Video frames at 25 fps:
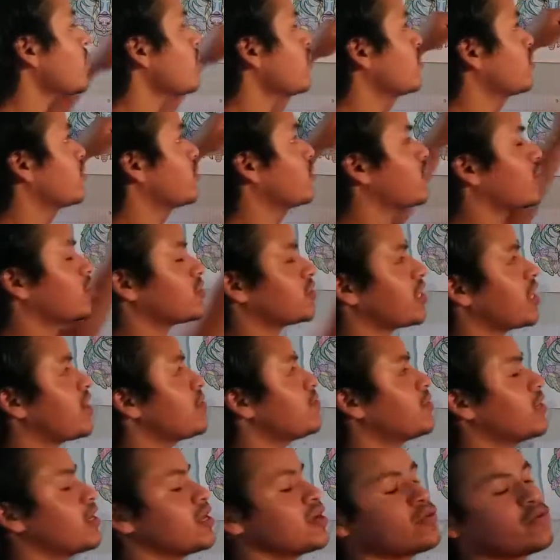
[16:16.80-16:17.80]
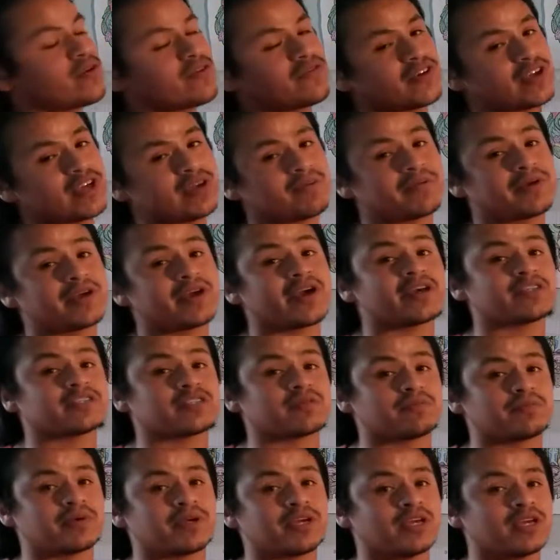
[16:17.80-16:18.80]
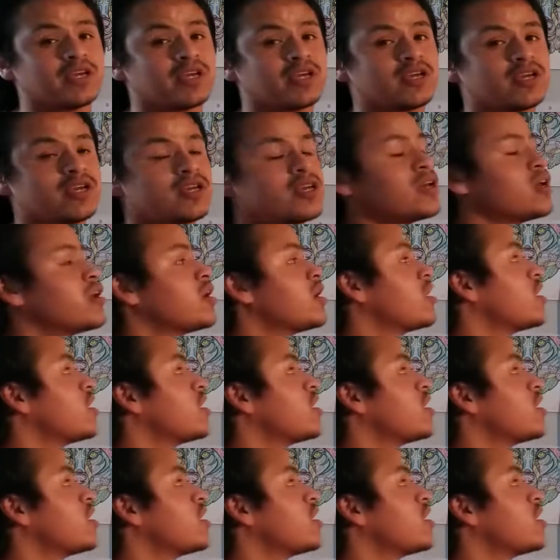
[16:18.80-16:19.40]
The same thing with EPS and PE,